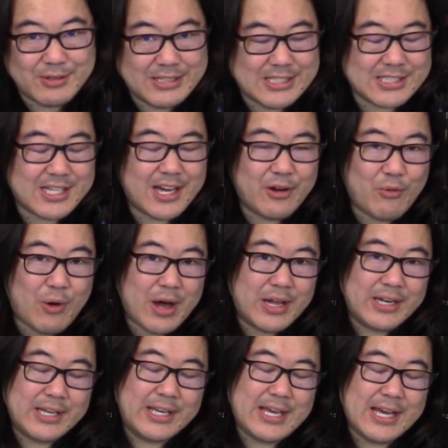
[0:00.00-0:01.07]
So I just kind of
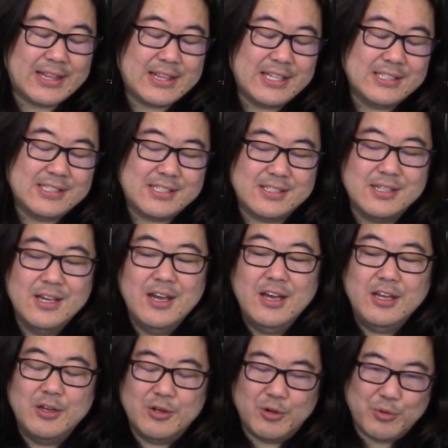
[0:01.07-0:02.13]
wanted to get this
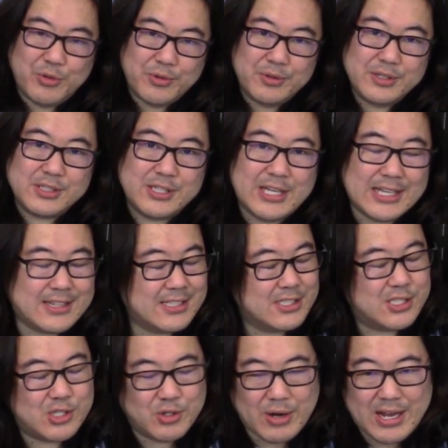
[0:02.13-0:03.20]
you know get
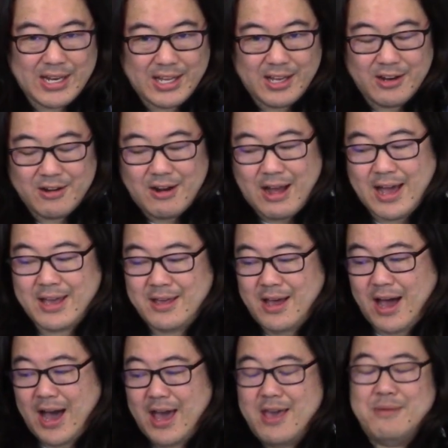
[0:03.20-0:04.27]
this straight here. I
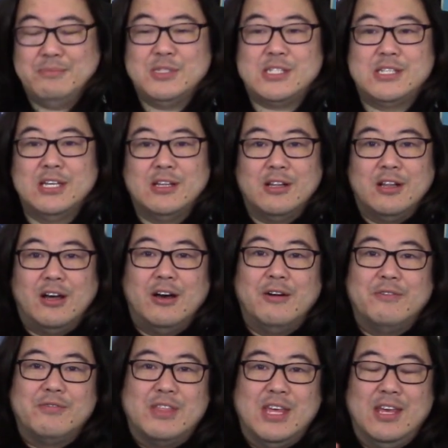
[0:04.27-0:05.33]
I'm still
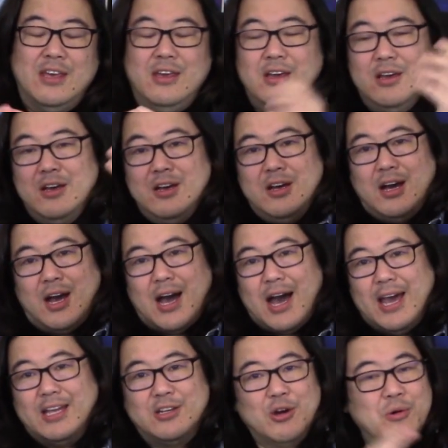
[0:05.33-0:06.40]
of the
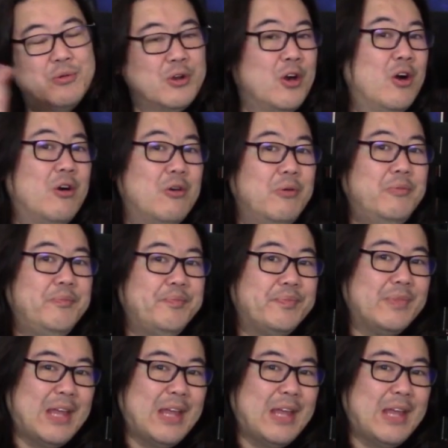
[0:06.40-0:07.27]
I don't know.